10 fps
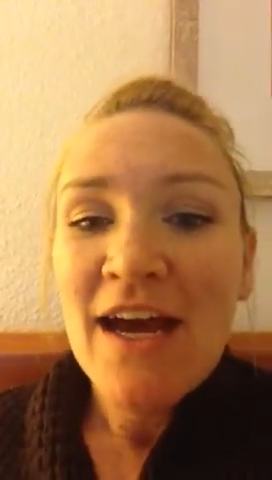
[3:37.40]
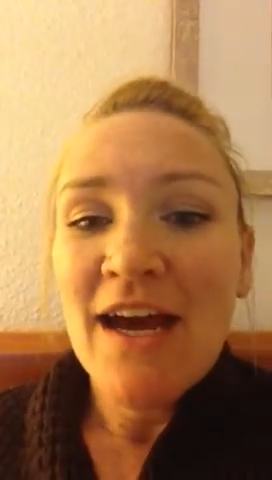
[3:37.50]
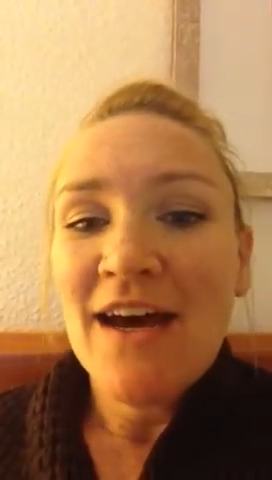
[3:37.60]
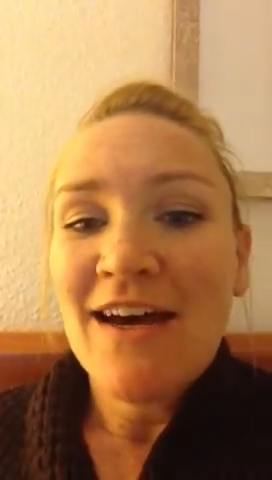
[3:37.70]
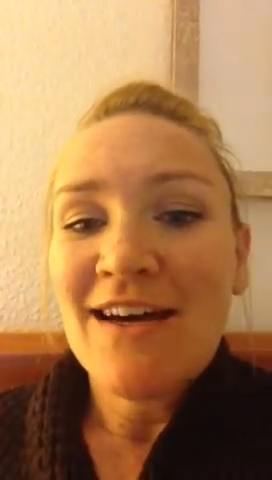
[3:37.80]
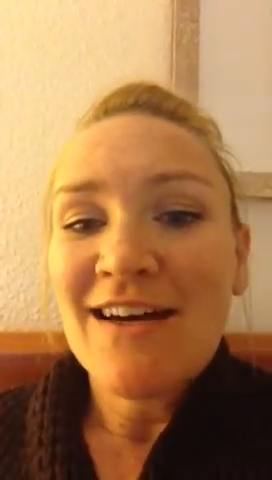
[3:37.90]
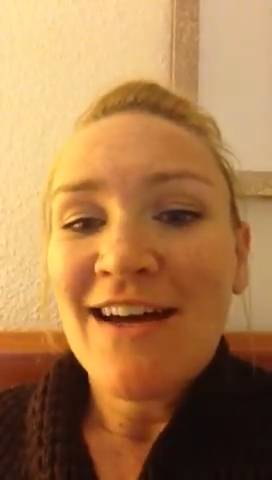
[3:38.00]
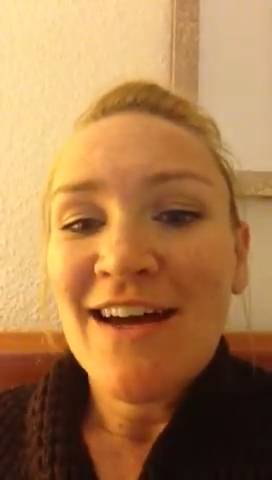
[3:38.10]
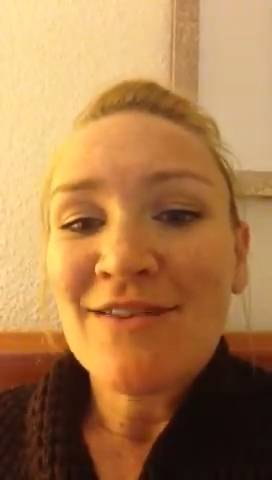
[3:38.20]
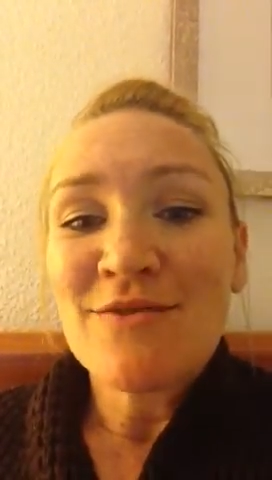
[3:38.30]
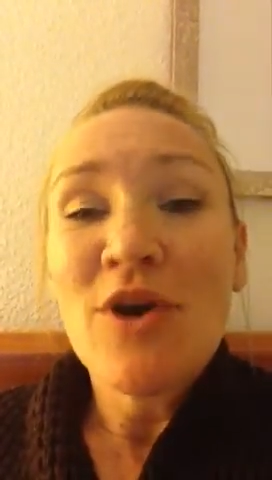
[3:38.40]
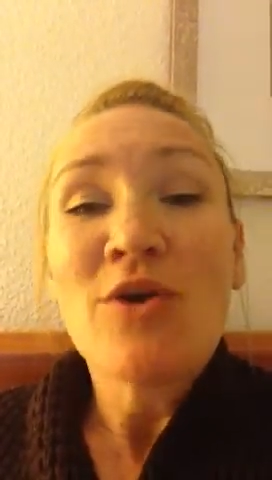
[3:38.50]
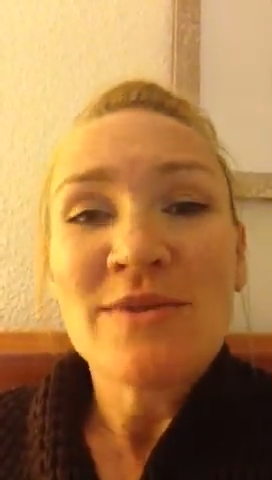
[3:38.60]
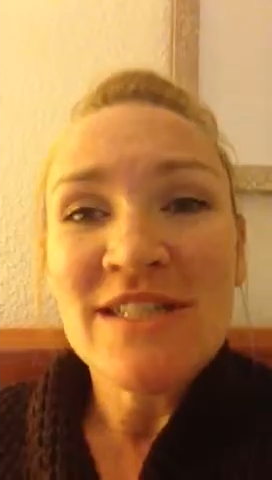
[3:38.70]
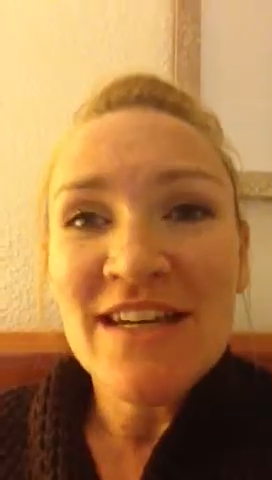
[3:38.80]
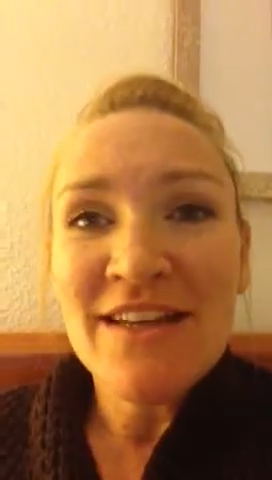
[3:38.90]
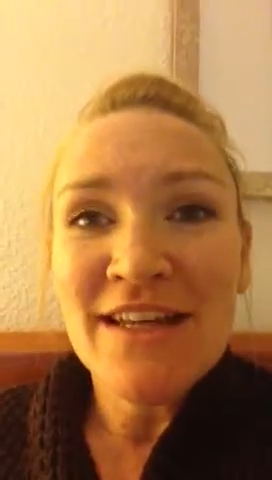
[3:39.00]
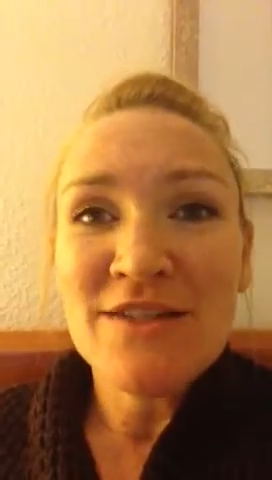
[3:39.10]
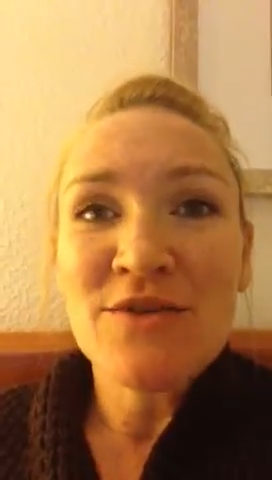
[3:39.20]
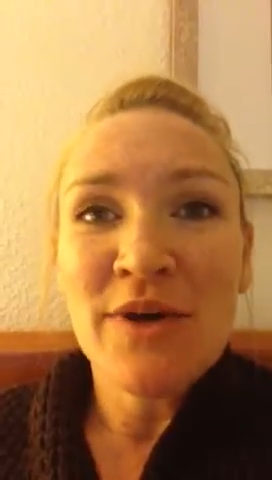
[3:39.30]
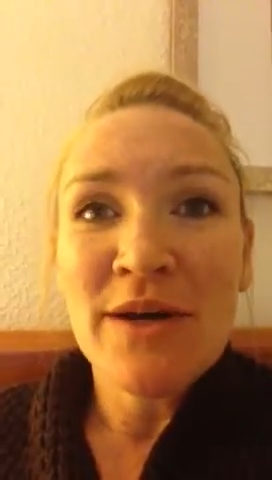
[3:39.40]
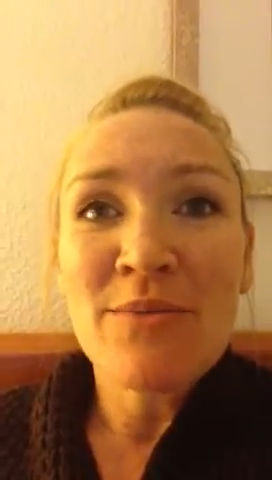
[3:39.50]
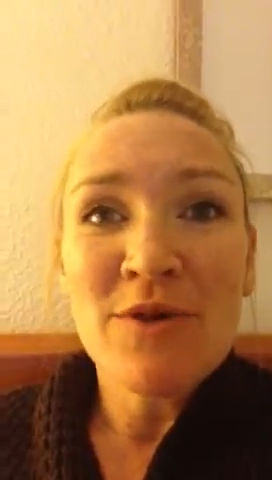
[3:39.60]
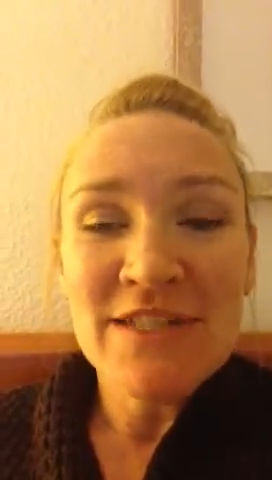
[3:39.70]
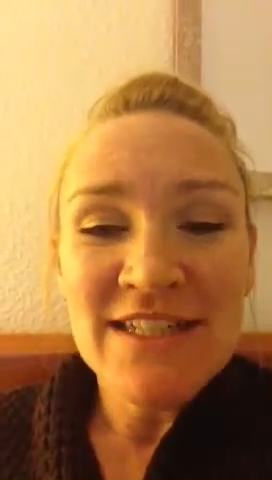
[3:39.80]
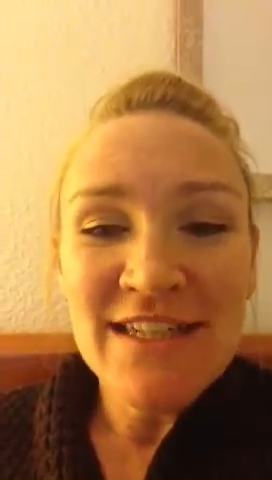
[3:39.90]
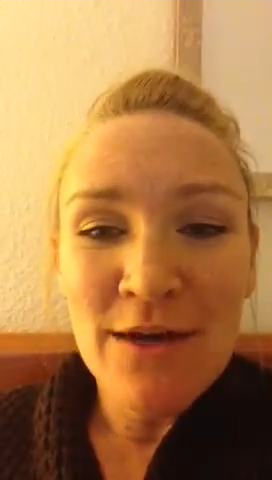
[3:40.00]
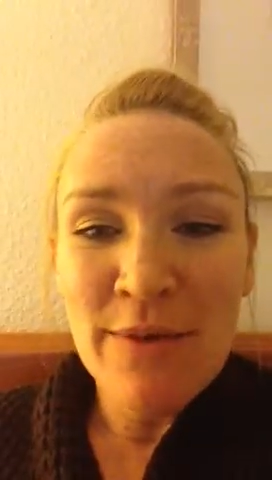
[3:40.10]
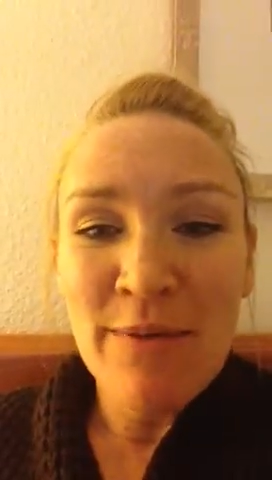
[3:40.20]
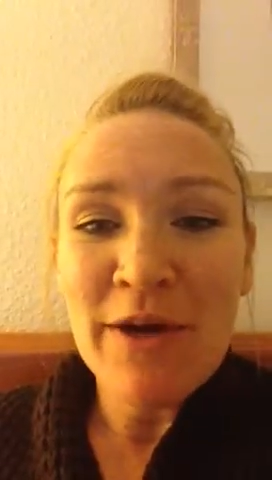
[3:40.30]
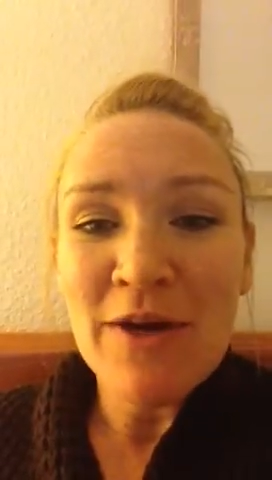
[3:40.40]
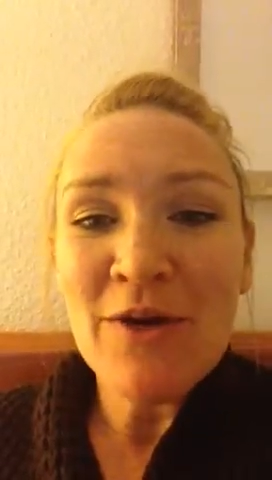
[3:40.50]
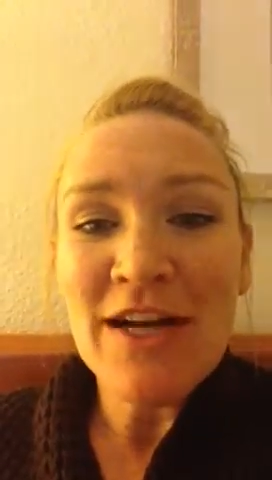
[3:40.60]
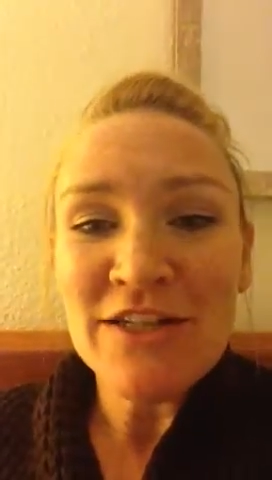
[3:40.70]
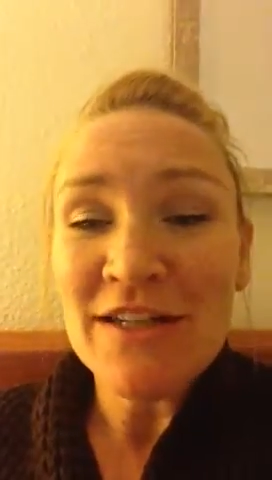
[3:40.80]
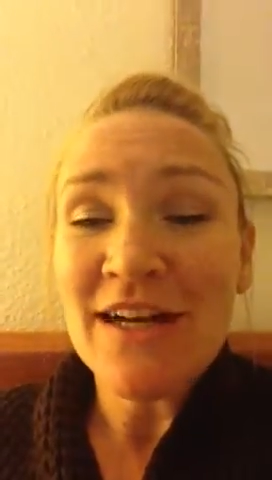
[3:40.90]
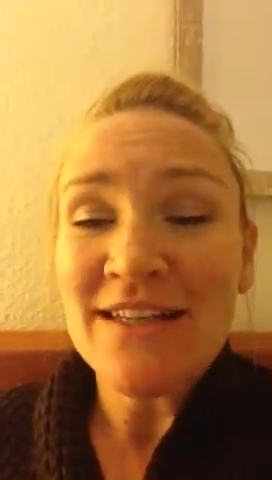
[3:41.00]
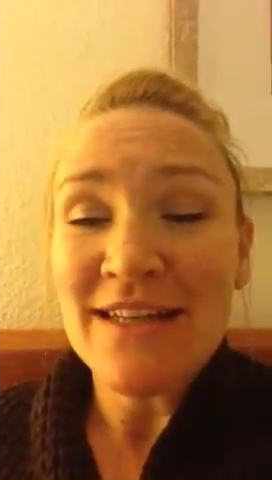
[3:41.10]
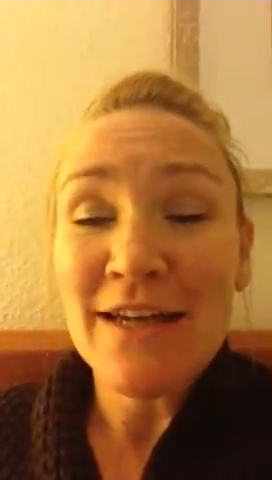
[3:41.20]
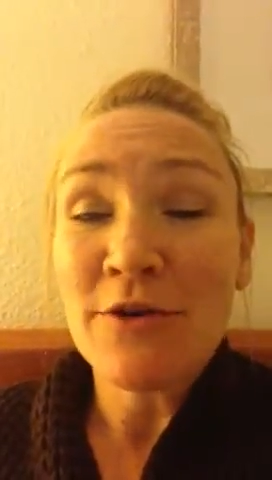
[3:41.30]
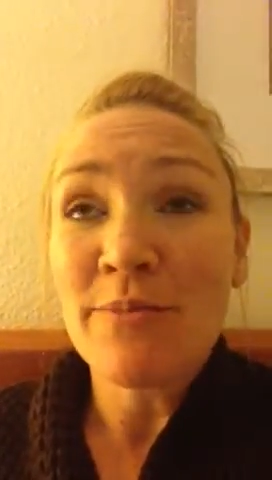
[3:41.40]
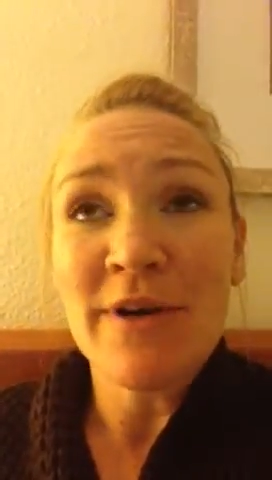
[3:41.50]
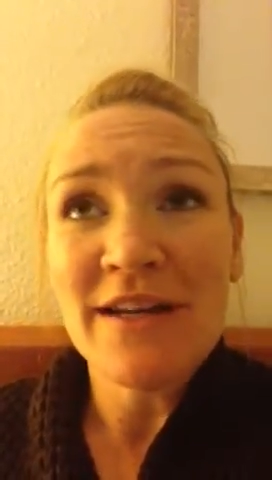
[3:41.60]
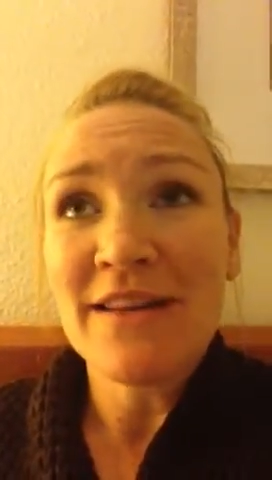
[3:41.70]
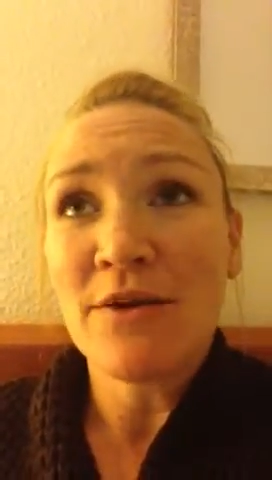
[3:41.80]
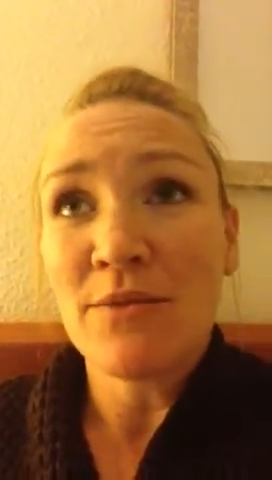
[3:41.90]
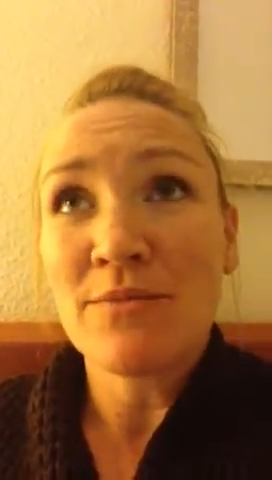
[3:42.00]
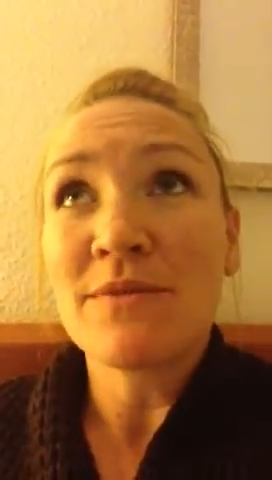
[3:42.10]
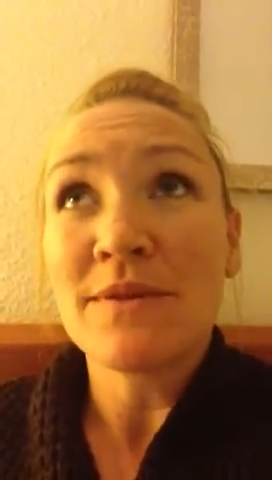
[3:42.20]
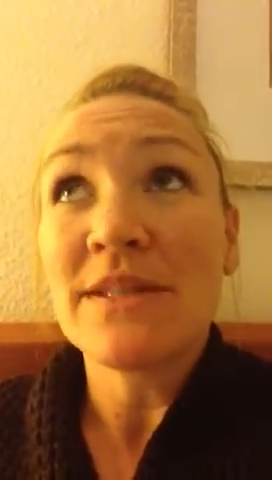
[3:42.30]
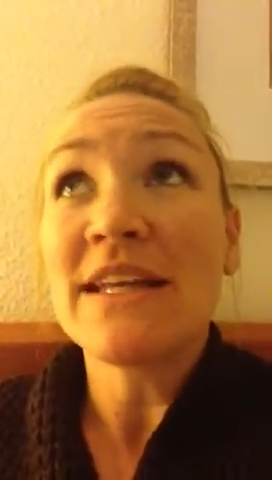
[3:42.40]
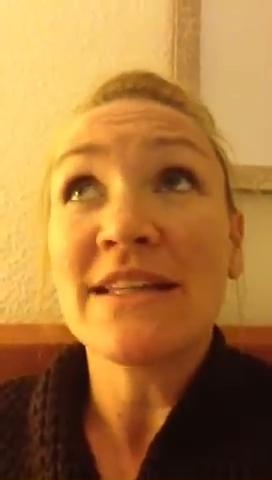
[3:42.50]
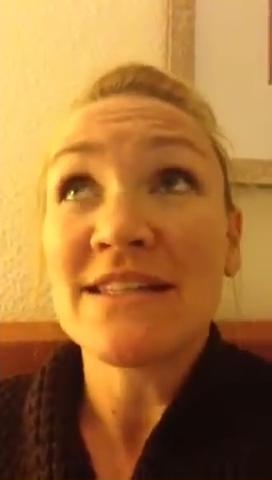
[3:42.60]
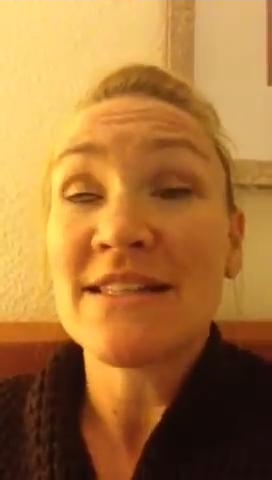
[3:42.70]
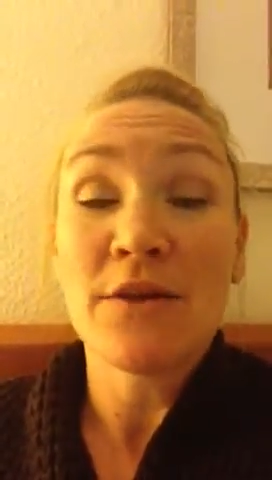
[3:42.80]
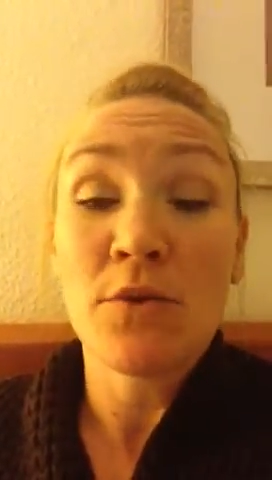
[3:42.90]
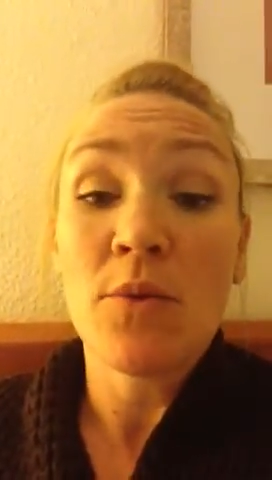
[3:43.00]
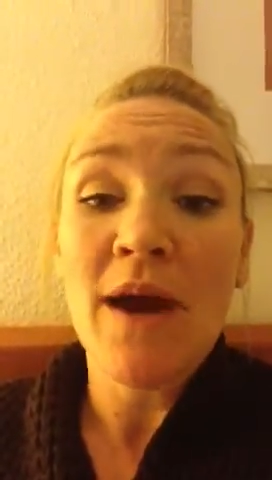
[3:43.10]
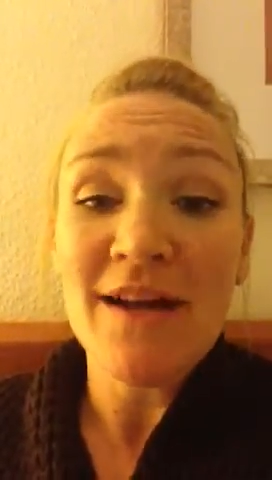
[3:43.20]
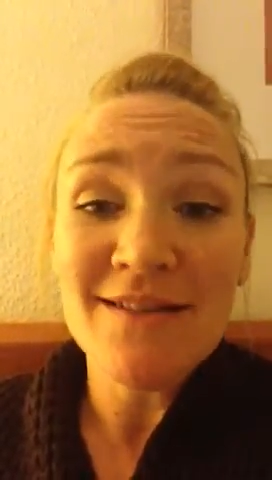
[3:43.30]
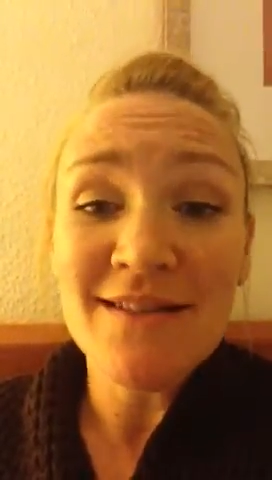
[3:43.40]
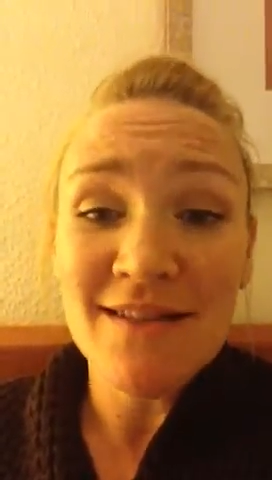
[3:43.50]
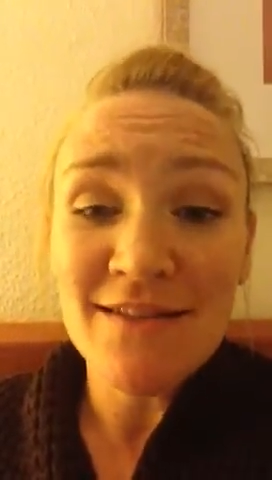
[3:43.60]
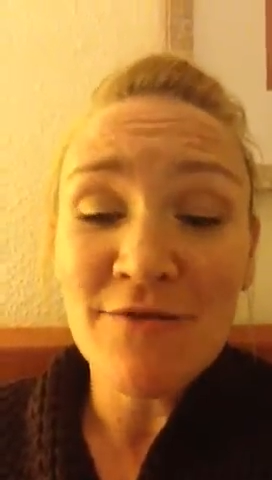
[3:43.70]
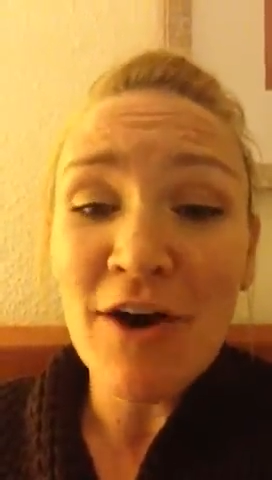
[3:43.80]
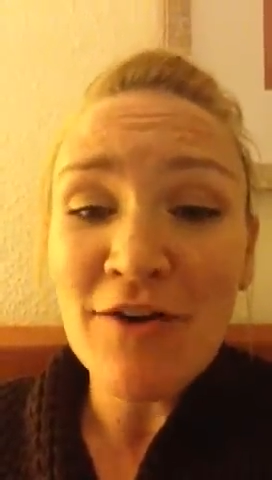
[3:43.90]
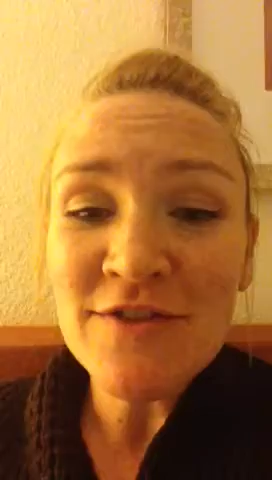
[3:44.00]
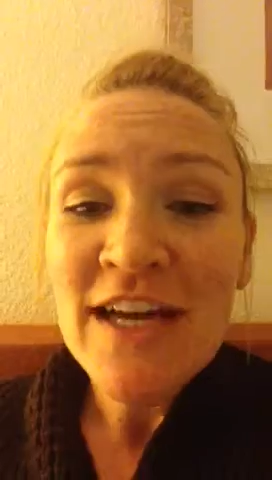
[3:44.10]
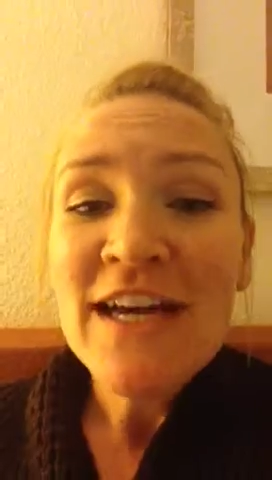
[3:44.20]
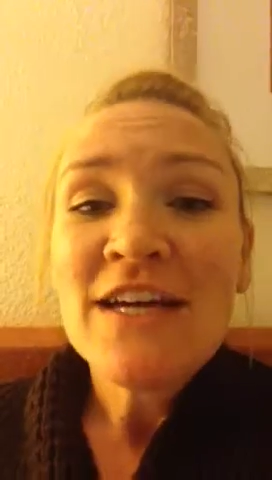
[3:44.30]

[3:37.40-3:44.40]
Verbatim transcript: uh, I hope to tell that story in more detail maybe on Crashing Glass later, but there, needless to say, there were riot sticks involved.